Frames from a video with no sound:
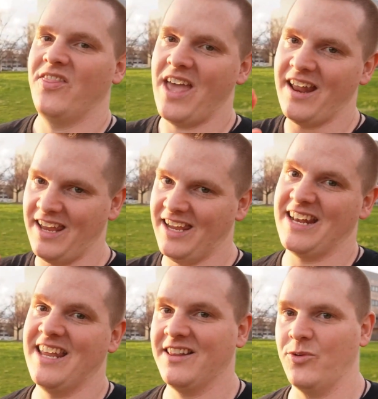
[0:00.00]
then it
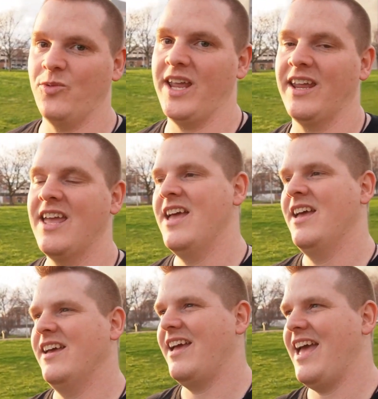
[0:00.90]
can hit the wing.
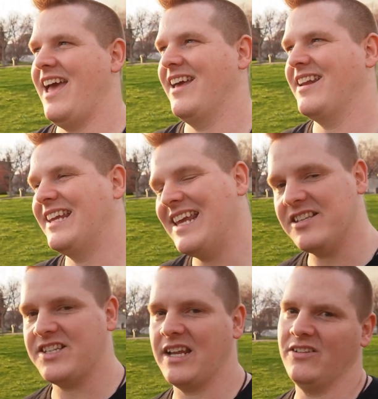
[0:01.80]
And I
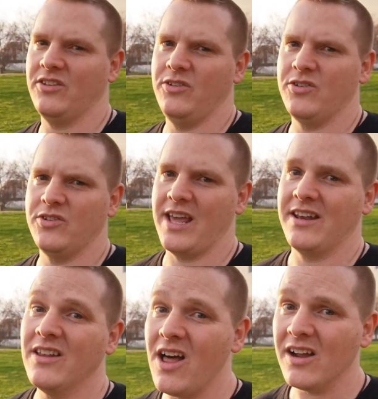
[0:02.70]
guess technically you could do that
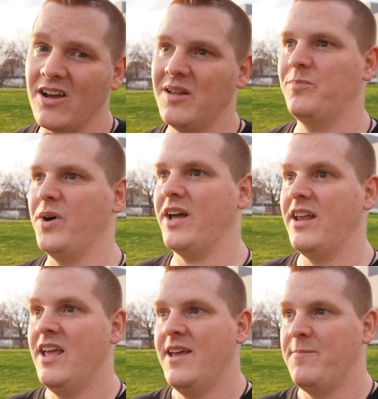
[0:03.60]
in lock-on, but
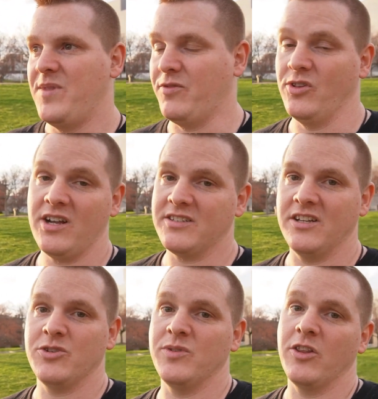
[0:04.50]
if you're locked
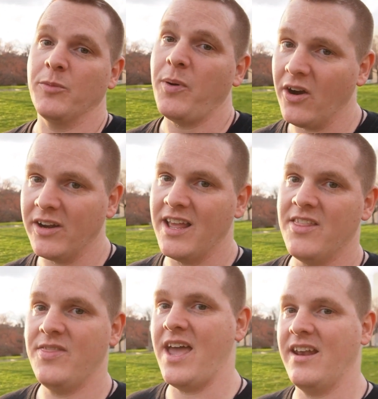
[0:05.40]
onto another part,
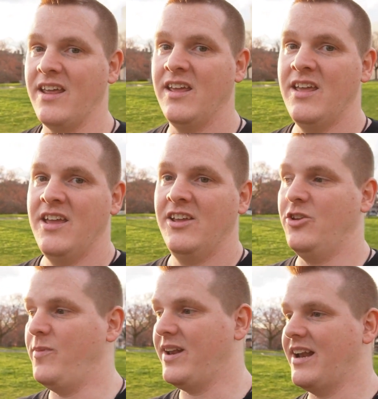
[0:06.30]
then
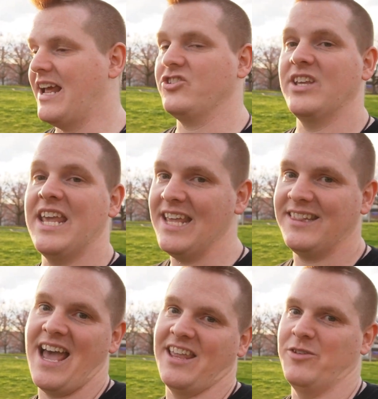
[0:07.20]
you may not actually
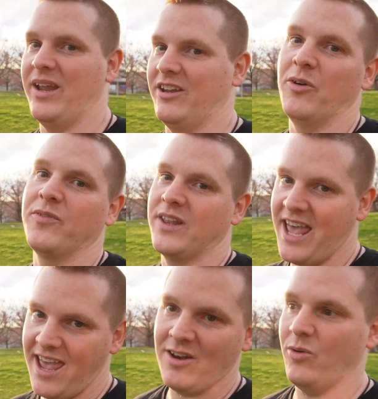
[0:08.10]
hit that. You may go for the
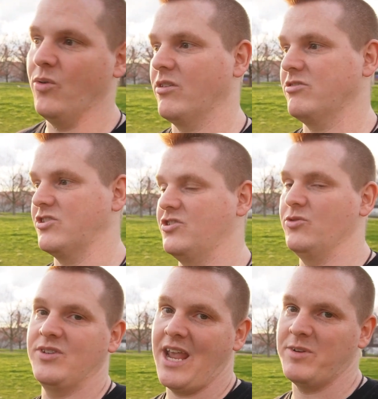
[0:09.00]
head, or it'll just
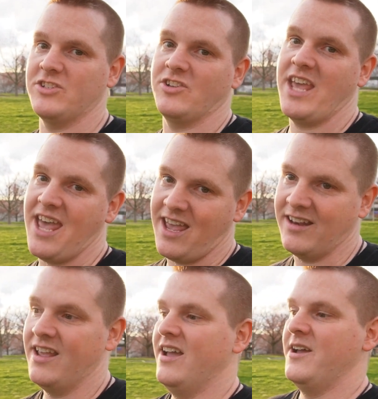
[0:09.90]
do damage on the
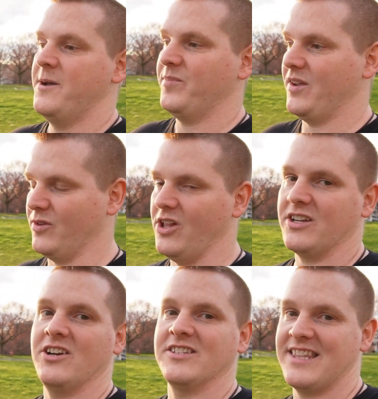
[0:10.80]
head if you're
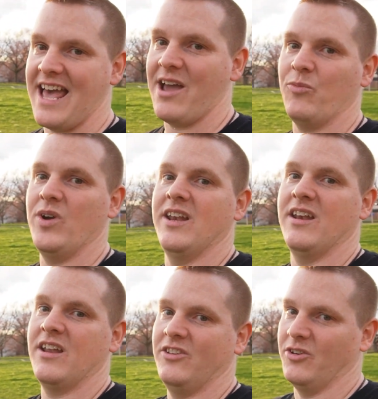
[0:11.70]
locked onto that
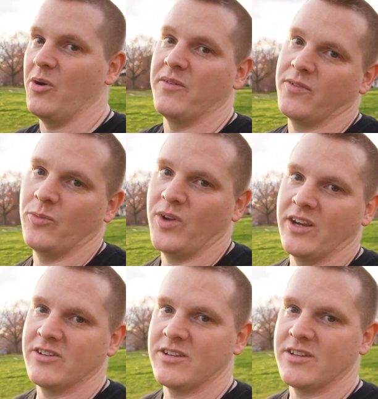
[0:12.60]
when you're going for the wing or